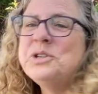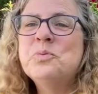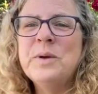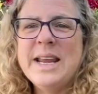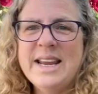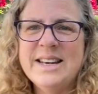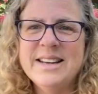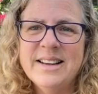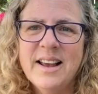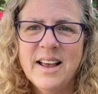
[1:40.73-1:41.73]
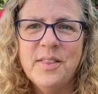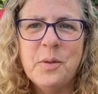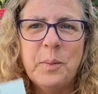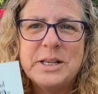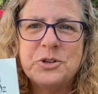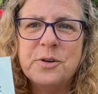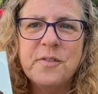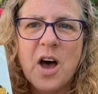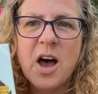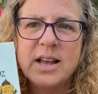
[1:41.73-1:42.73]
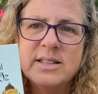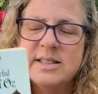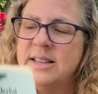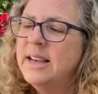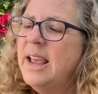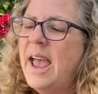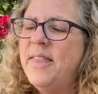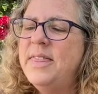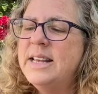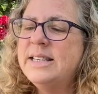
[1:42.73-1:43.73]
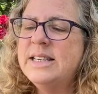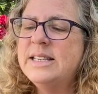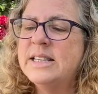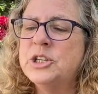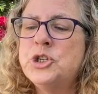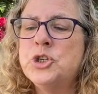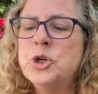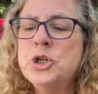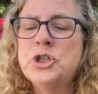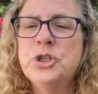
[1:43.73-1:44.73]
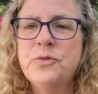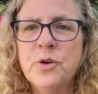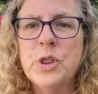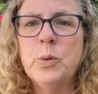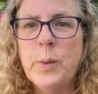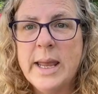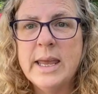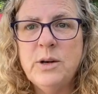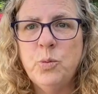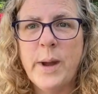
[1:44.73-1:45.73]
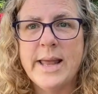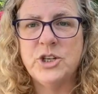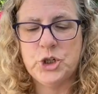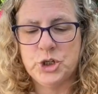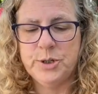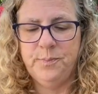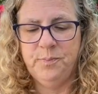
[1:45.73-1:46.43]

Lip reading: read The Wizard of Oz. And this is The Search for the Wicked Witch.